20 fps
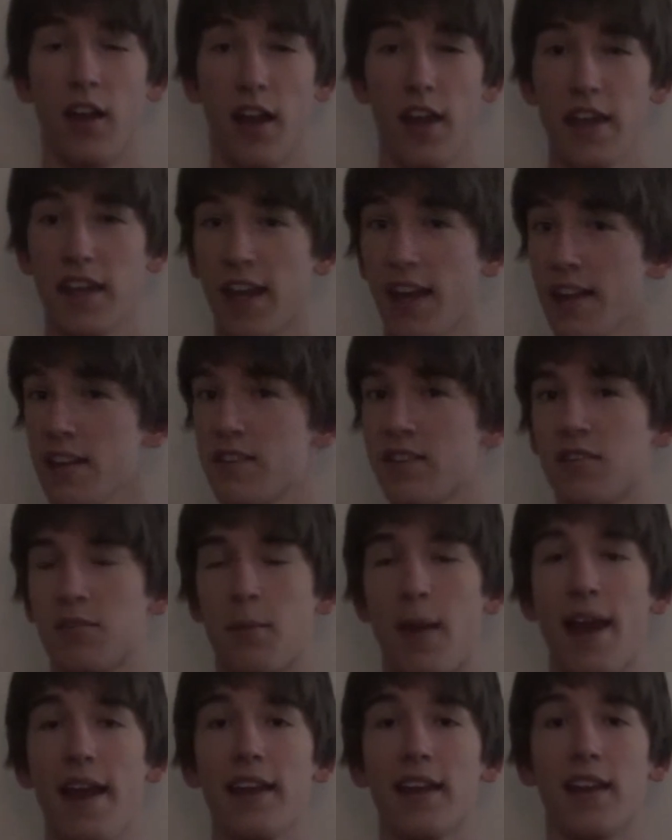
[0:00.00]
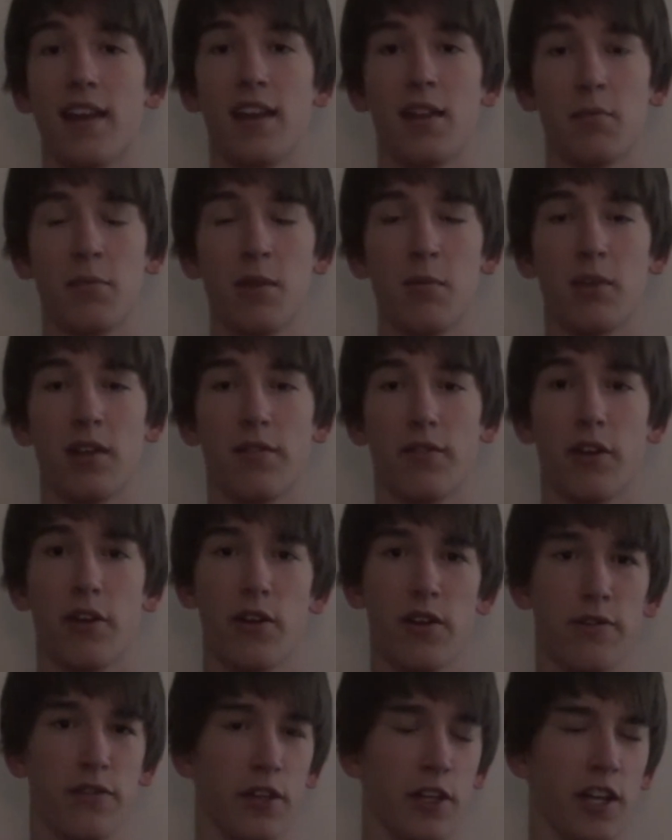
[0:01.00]
Hey guys, it's Matt, and people have
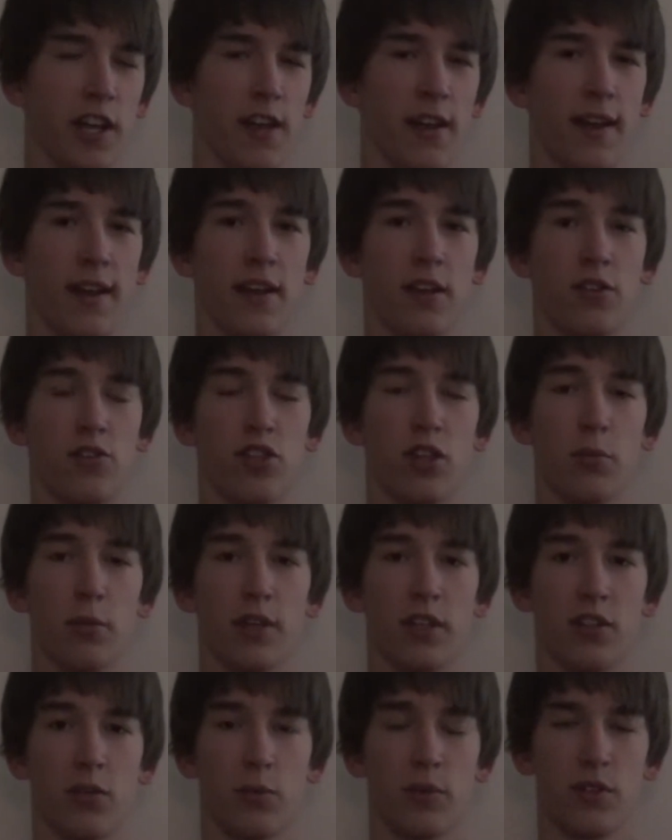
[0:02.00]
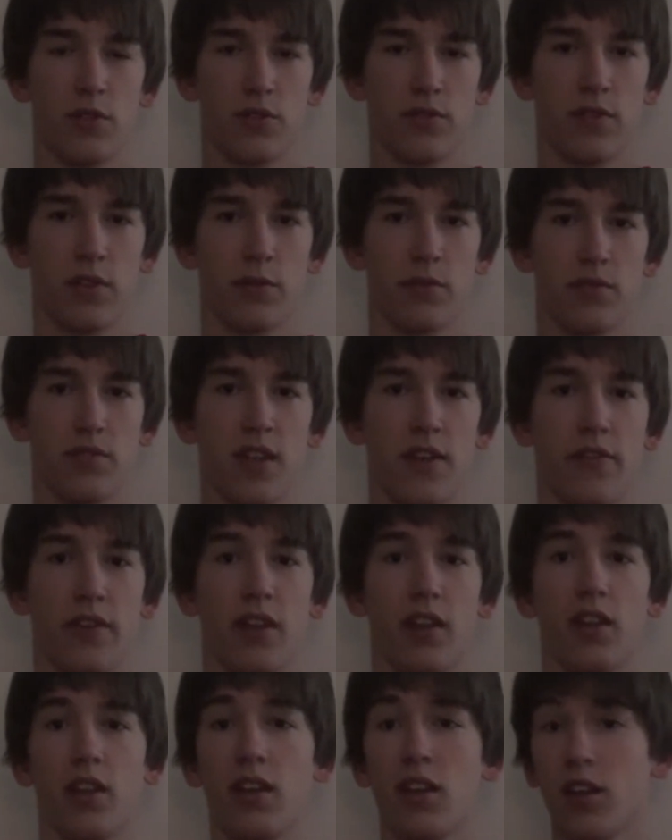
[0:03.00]
already figured out how to jailbreak the Windows Phone seven.
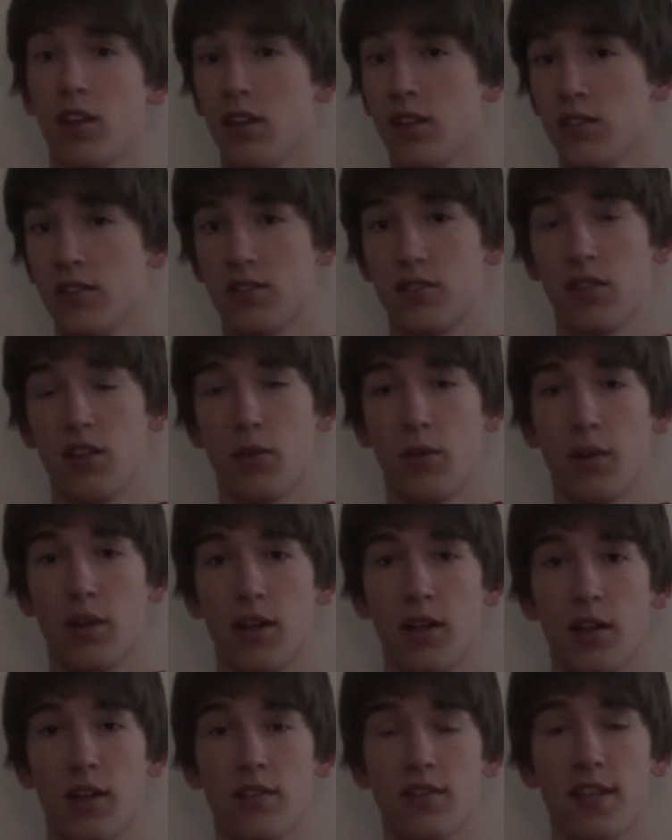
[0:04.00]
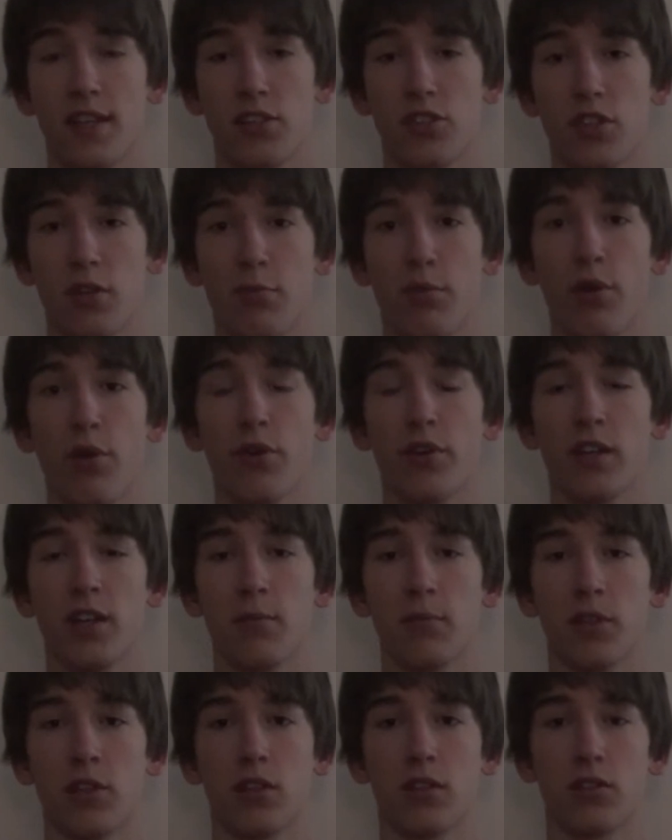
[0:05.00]
So uh, it's actually a
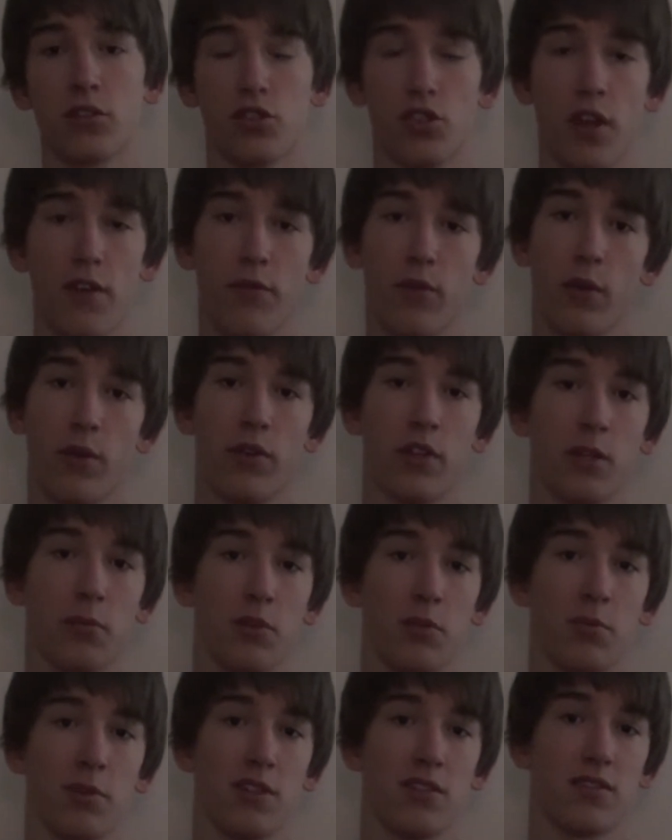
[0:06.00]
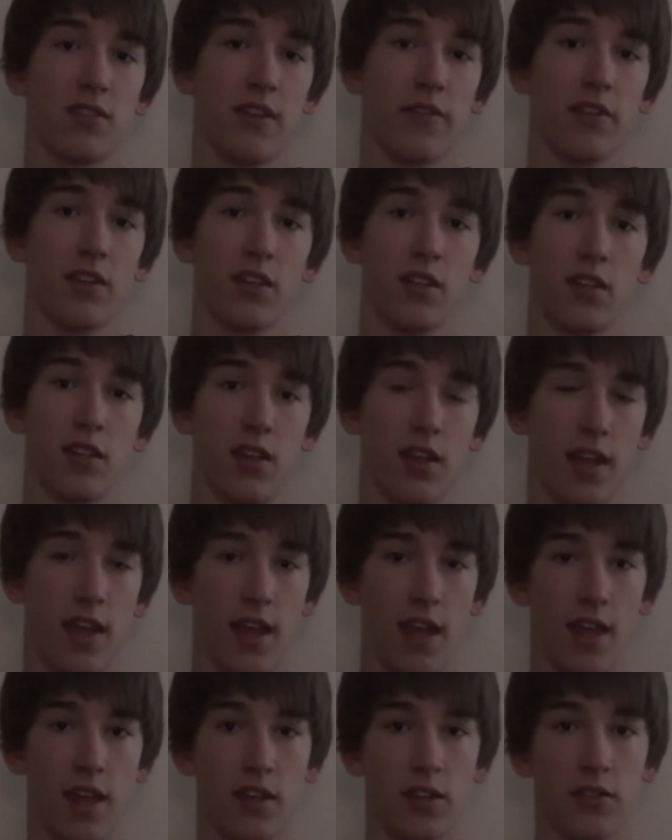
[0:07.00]
program called Chevron W P seven,
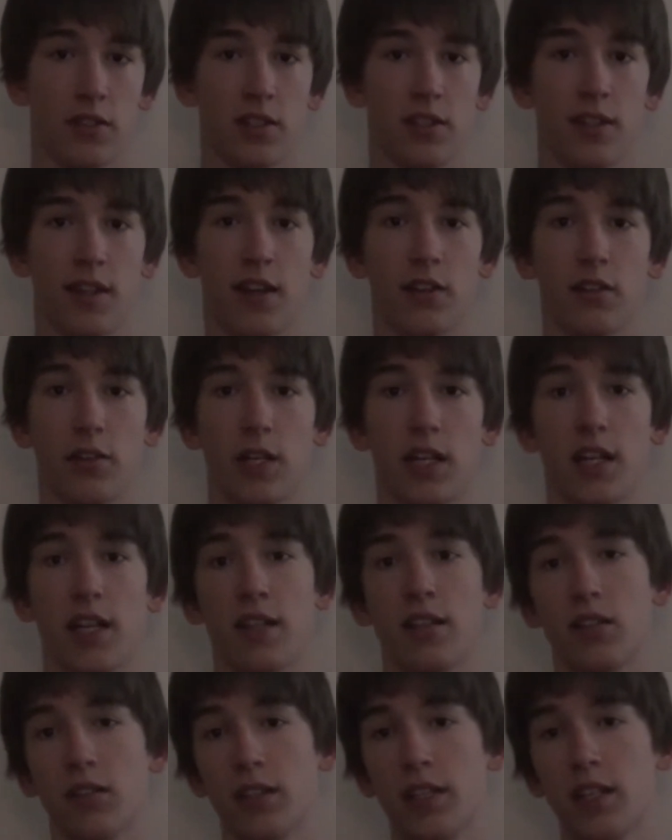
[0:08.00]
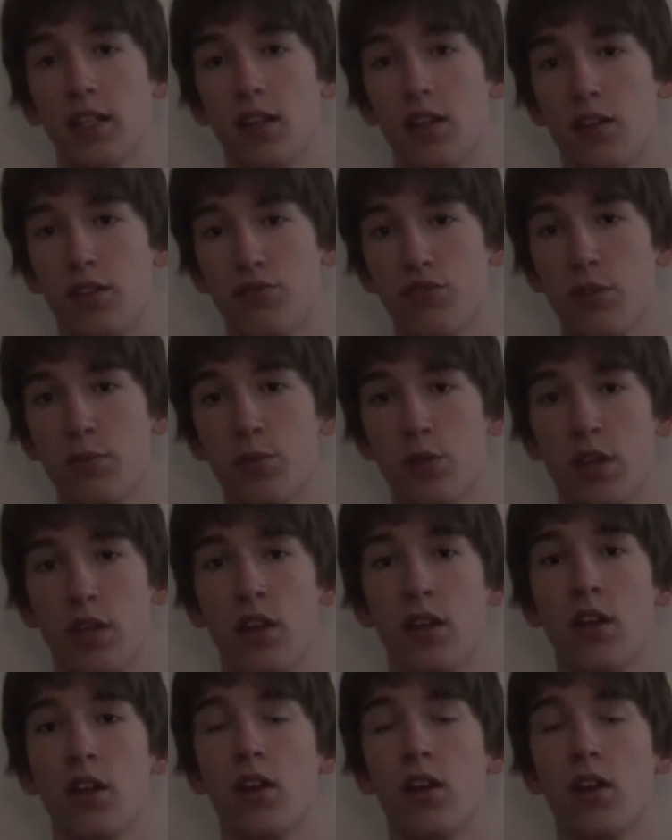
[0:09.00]
and you can download it at the link in the description.